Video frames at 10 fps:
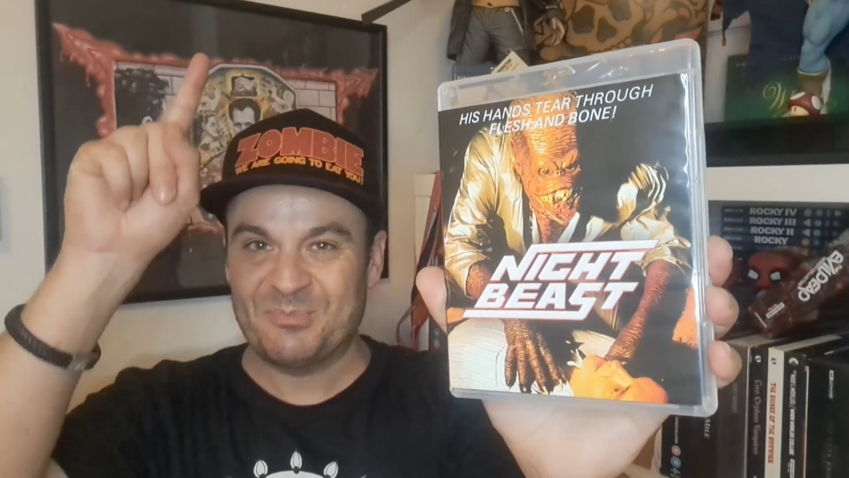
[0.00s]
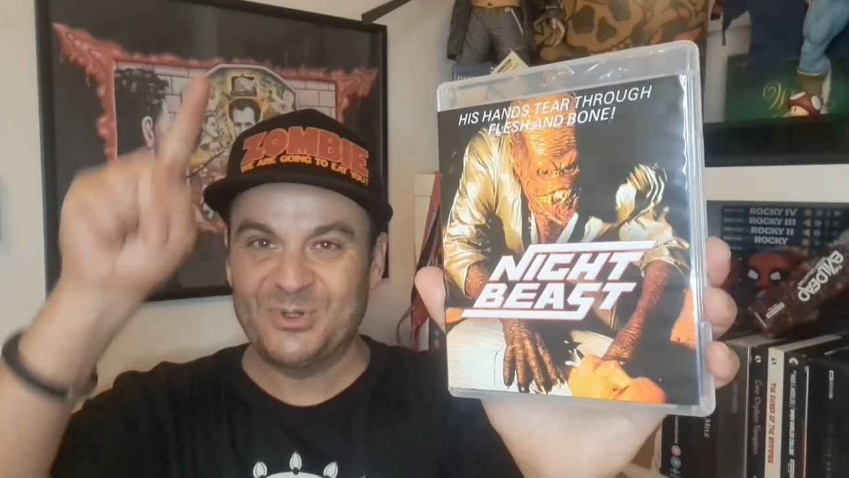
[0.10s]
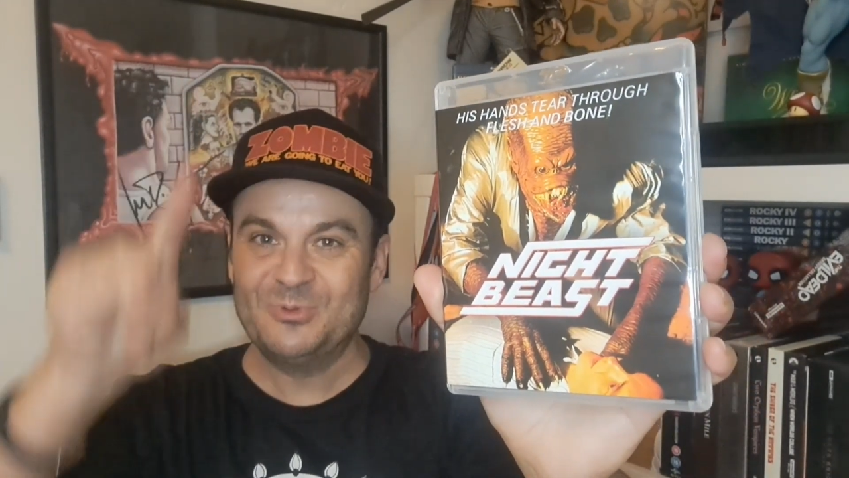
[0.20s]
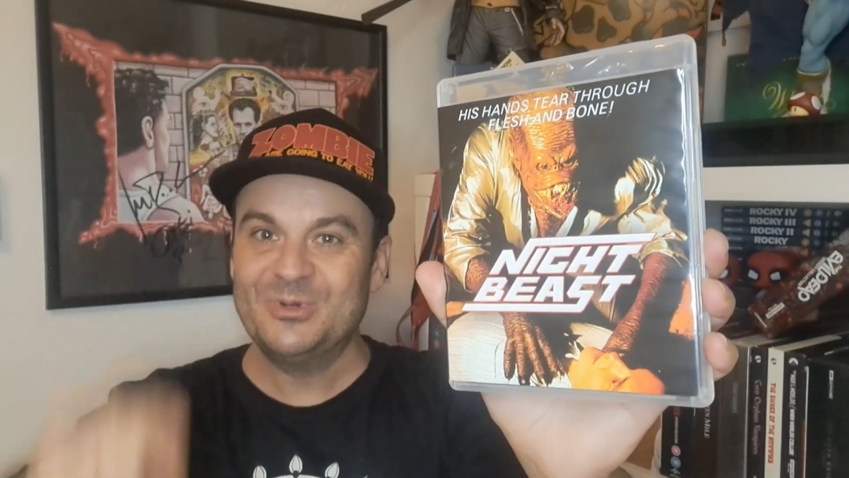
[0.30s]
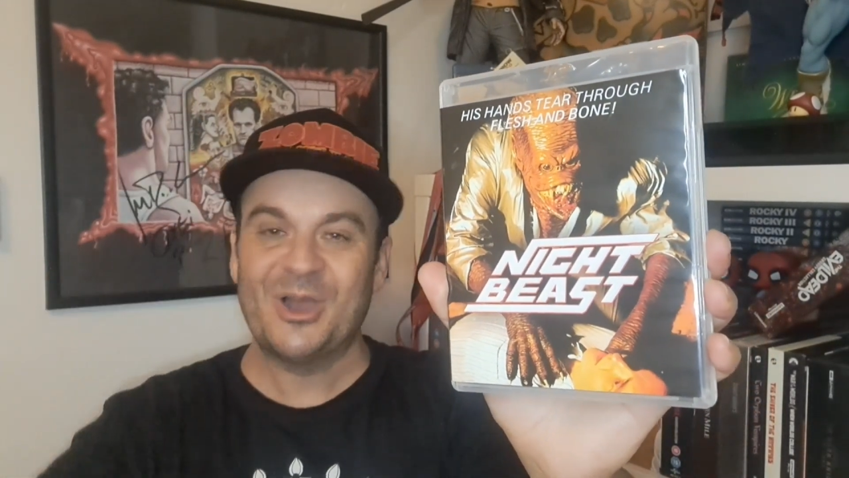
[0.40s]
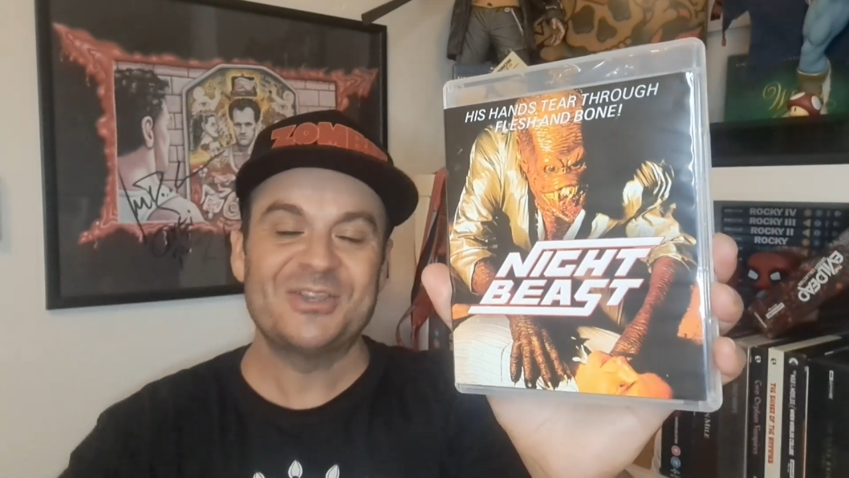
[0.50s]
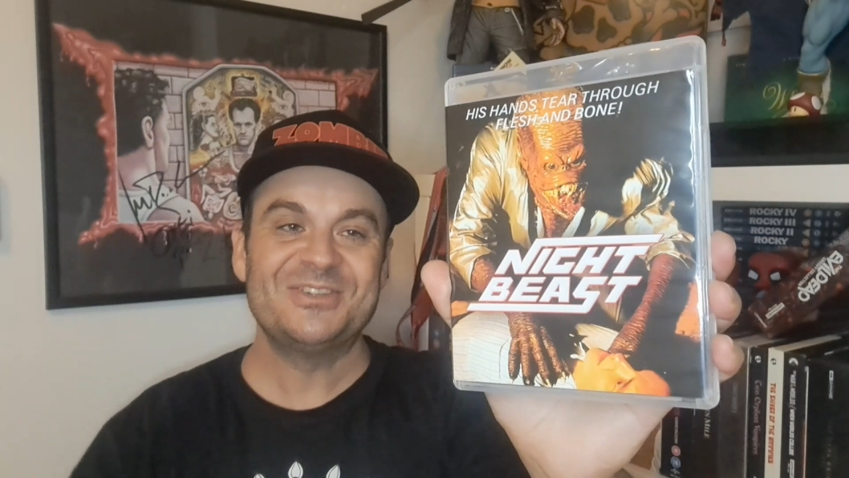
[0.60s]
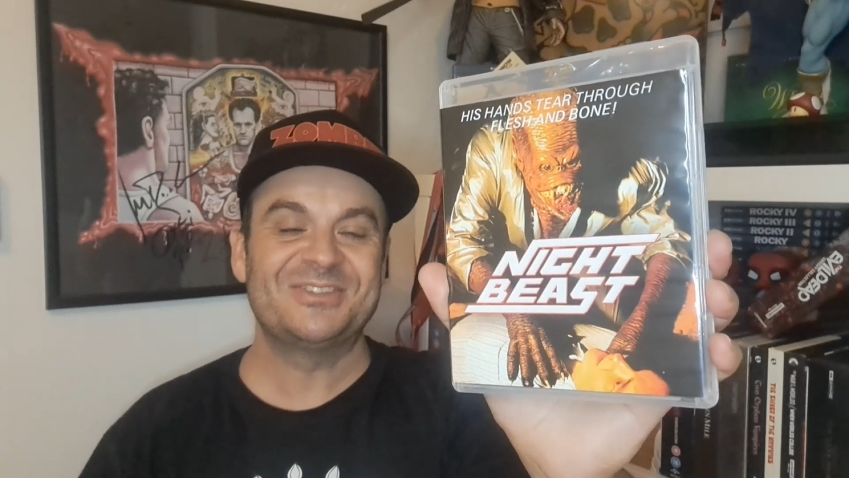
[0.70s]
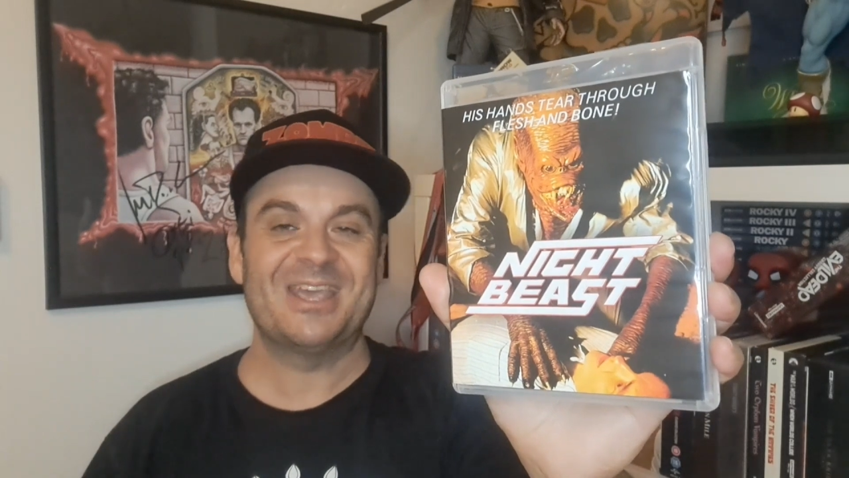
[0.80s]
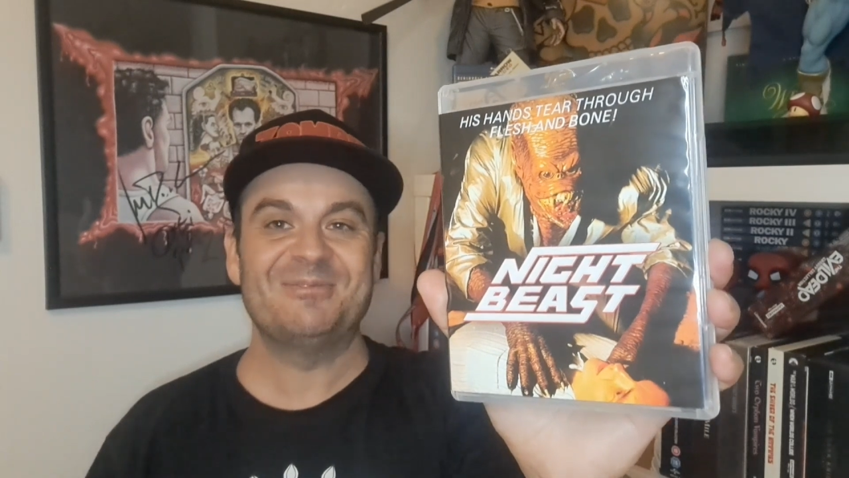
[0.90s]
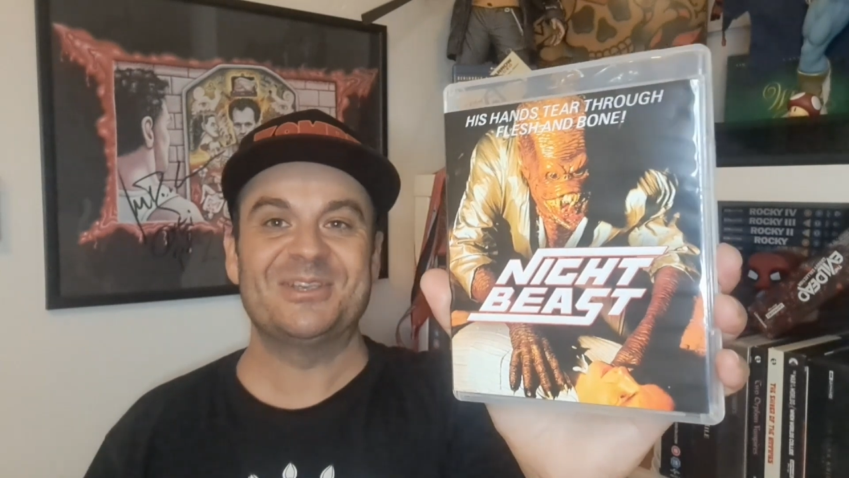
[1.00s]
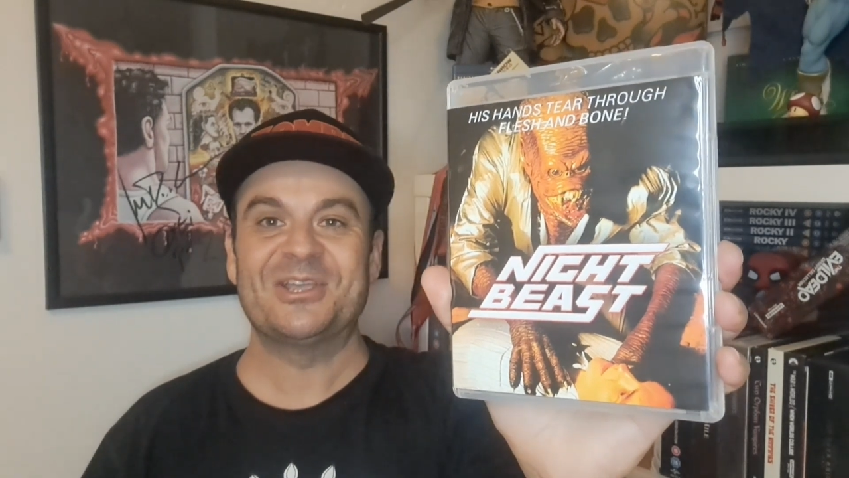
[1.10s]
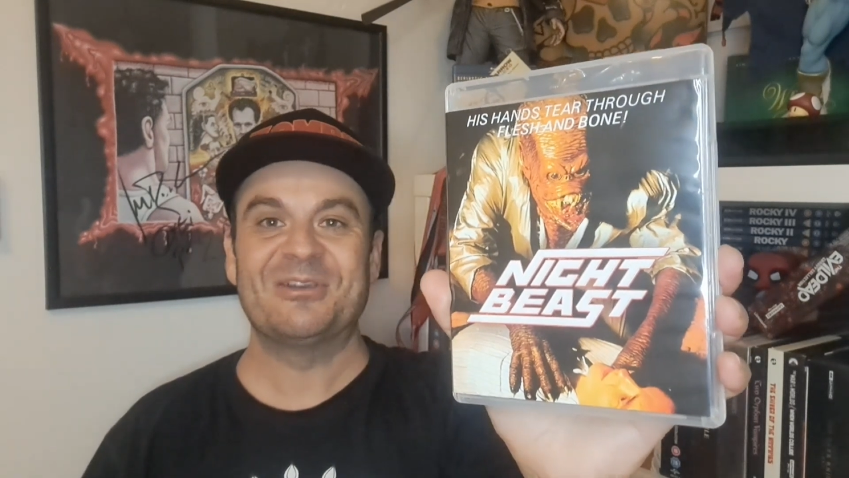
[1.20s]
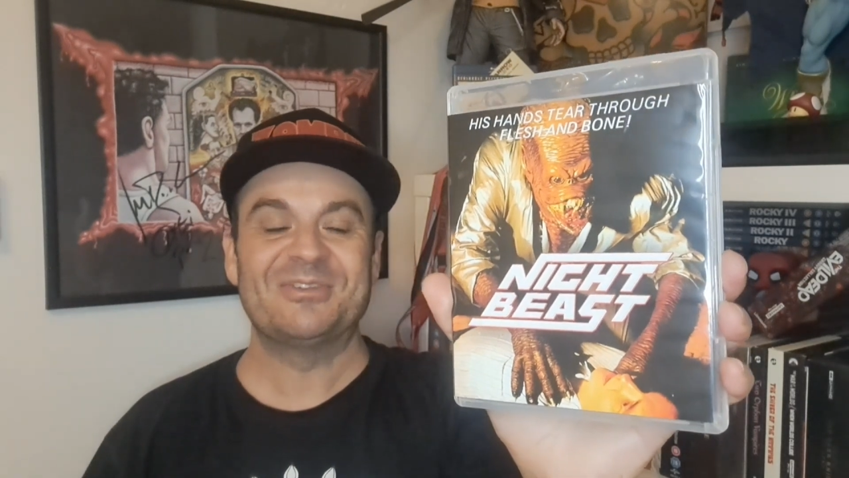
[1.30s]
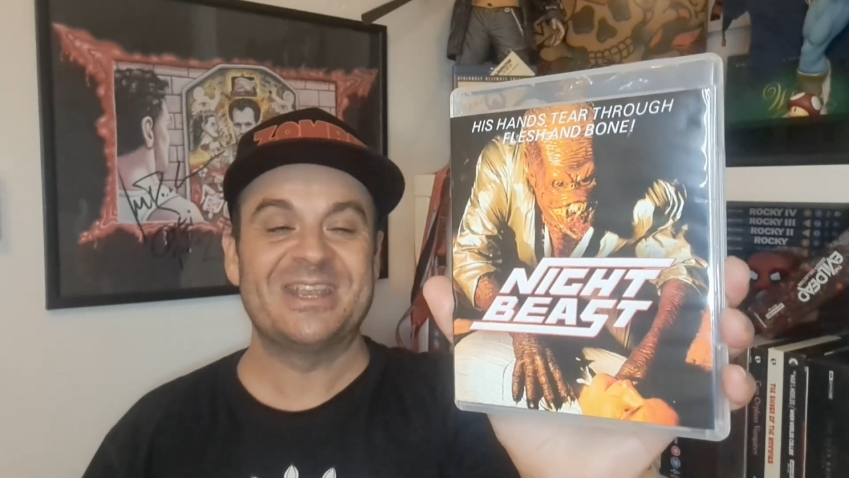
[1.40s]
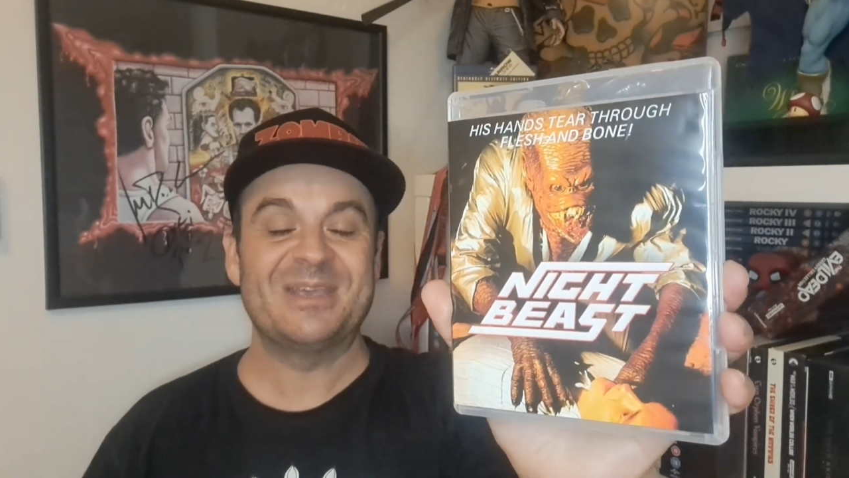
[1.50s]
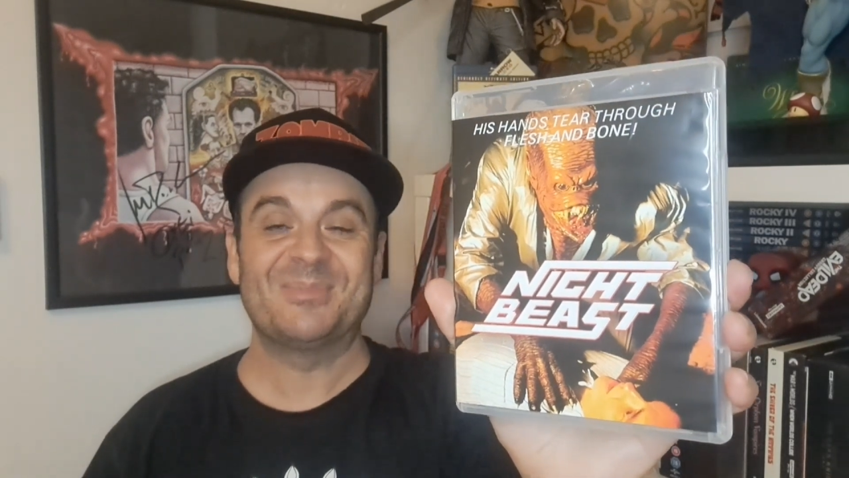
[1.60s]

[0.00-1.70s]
blue lines down here and there.